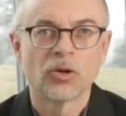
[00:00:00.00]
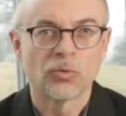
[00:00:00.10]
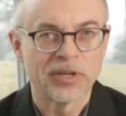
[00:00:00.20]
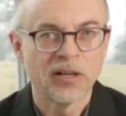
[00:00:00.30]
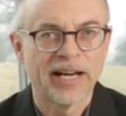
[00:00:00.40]

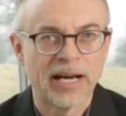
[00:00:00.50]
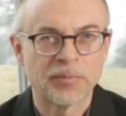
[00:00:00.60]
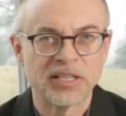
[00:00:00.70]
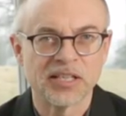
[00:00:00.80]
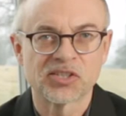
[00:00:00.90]
Real
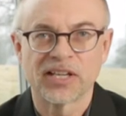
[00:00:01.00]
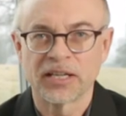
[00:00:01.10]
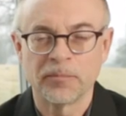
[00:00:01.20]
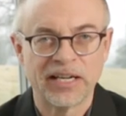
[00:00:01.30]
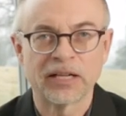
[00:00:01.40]
happiness and
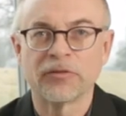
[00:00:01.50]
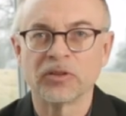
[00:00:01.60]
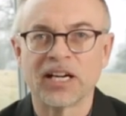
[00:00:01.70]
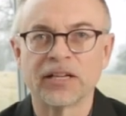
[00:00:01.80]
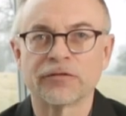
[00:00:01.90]
a meaningful
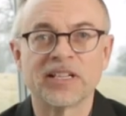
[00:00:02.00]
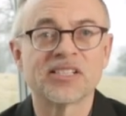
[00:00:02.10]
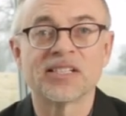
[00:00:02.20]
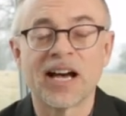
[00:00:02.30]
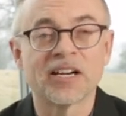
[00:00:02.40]
life
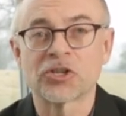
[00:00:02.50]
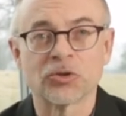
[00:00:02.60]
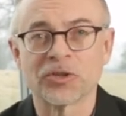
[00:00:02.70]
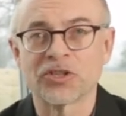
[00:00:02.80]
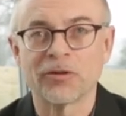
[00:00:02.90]
is not a
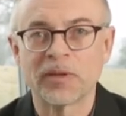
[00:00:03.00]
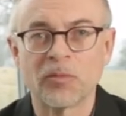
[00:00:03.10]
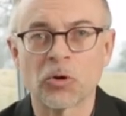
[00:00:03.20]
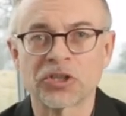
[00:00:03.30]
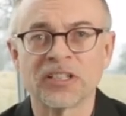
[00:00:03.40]
short-term
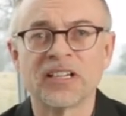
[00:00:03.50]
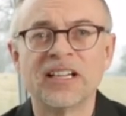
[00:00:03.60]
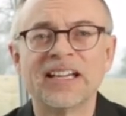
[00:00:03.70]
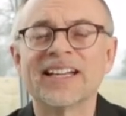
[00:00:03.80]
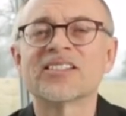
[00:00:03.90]
emotion.
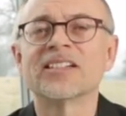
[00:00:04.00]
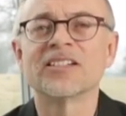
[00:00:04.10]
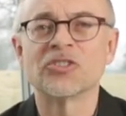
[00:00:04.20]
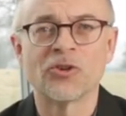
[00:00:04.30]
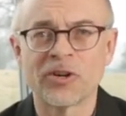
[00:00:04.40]
It's an
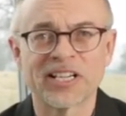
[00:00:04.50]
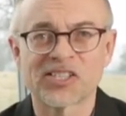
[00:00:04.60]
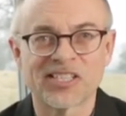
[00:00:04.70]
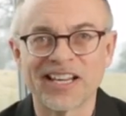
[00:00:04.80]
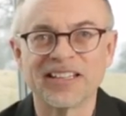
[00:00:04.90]
enduring
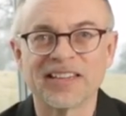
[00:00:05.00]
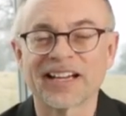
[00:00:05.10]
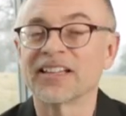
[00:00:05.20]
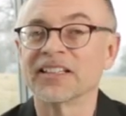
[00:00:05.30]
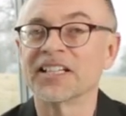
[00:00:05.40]
state that
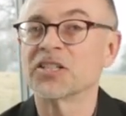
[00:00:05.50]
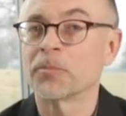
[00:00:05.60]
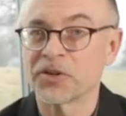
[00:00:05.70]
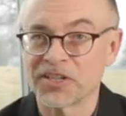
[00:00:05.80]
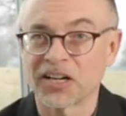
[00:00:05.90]
can lead to
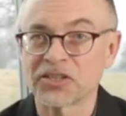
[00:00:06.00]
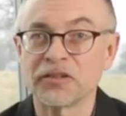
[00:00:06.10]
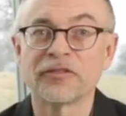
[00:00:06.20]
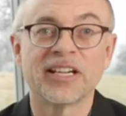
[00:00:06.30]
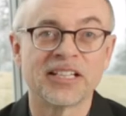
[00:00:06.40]

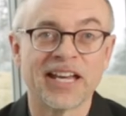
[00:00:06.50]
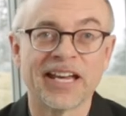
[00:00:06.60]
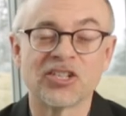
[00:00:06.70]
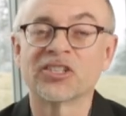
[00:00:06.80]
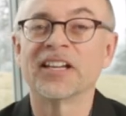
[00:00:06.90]
productive,
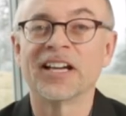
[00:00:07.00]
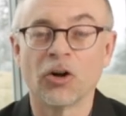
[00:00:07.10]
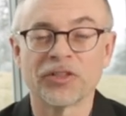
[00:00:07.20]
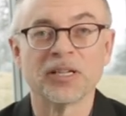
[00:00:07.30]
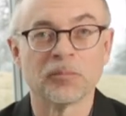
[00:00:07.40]
engaged, and
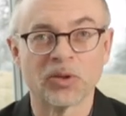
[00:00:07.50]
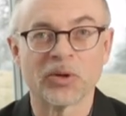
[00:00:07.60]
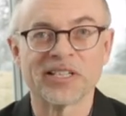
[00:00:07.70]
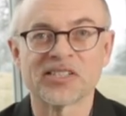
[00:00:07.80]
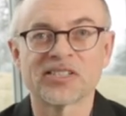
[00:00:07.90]
healthy
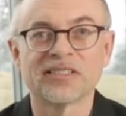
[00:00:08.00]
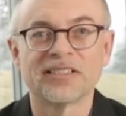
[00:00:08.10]
employees.